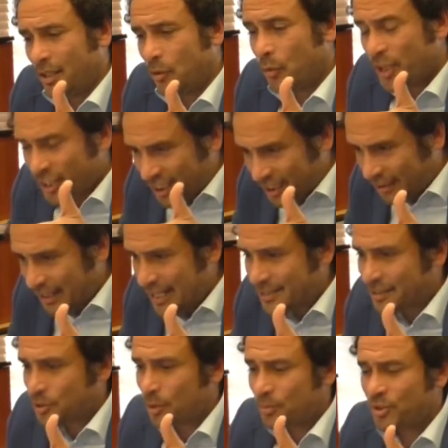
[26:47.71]
working
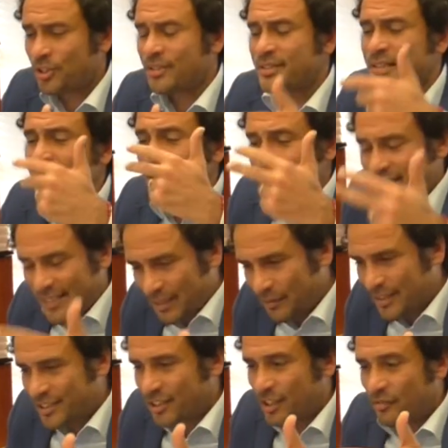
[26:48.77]
class Egyptians,
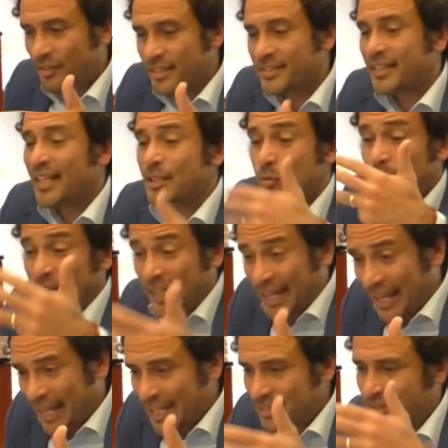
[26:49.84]
civil servants, as well
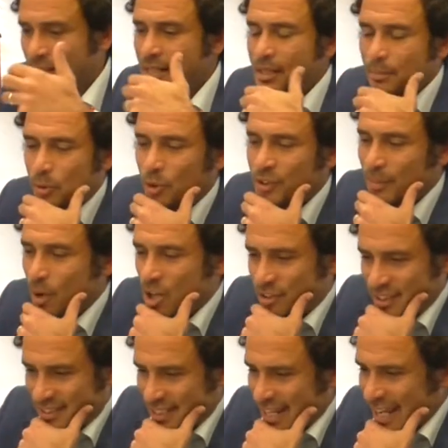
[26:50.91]
as
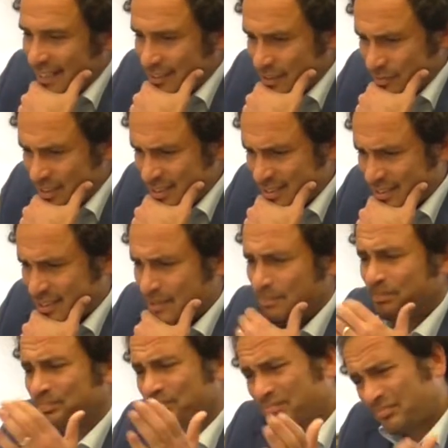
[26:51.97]
pro-democracy activists.
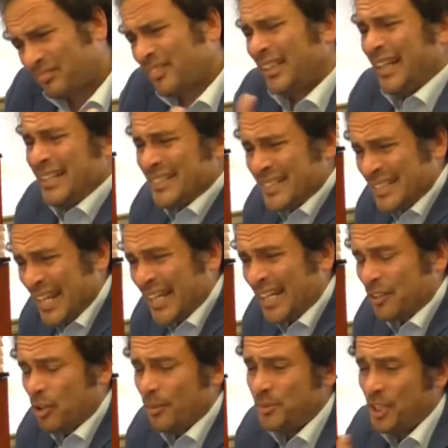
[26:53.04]
And the
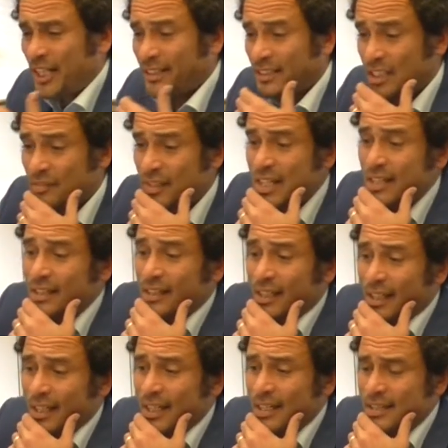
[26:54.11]
second objective
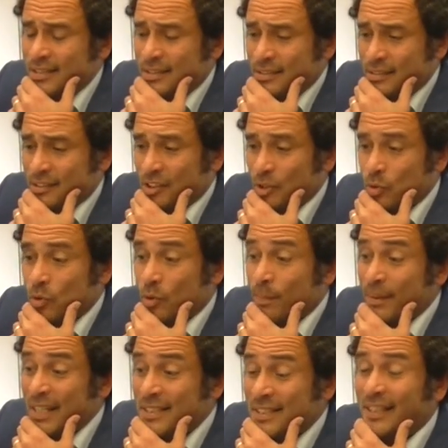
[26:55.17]
is to
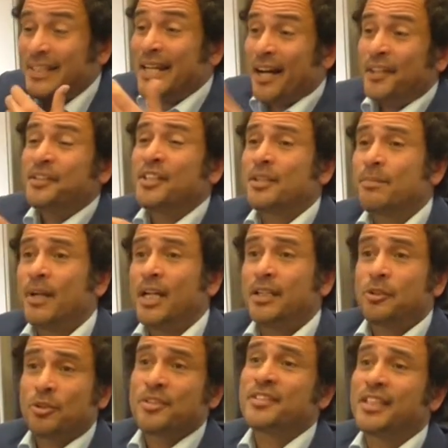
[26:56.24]
basically
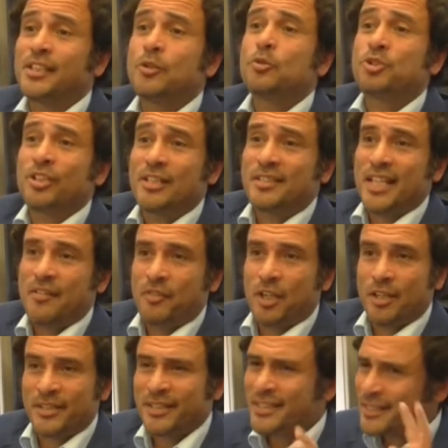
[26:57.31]
undermine constitutional
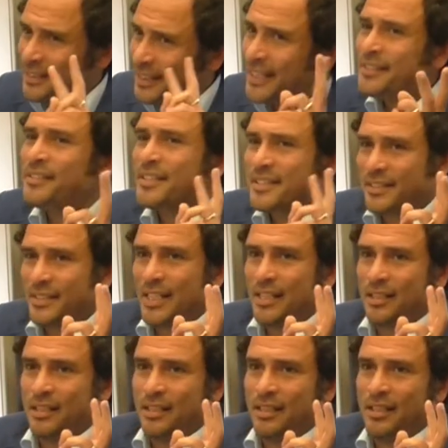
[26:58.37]
safeguards. It's an
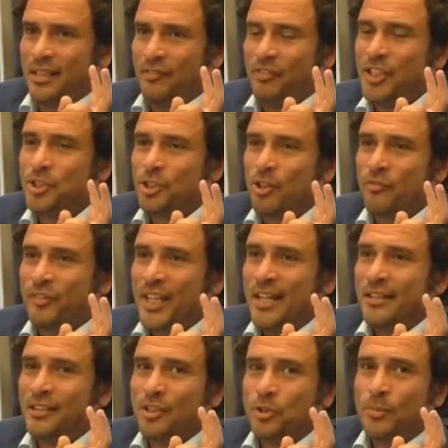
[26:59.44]
interesting feature of
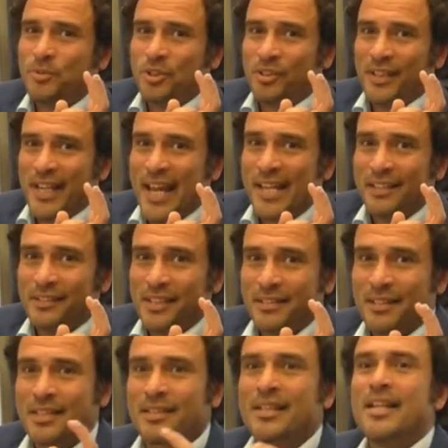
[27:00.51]
current Egyptian
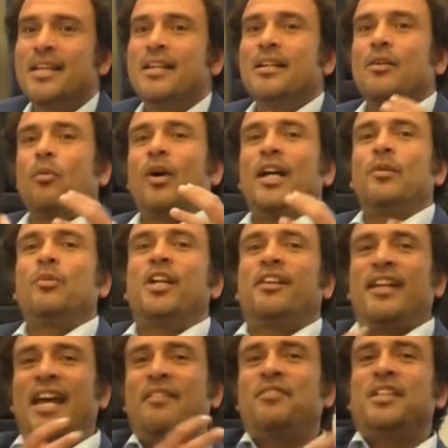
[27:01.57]
realities is while we
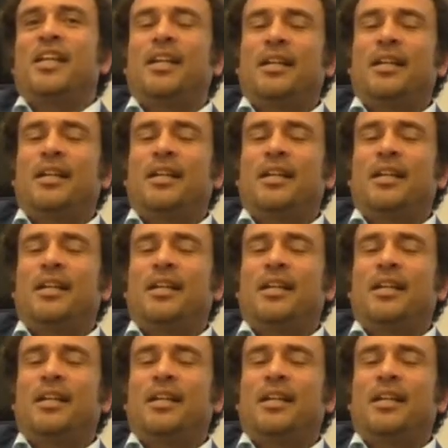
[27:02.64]
are having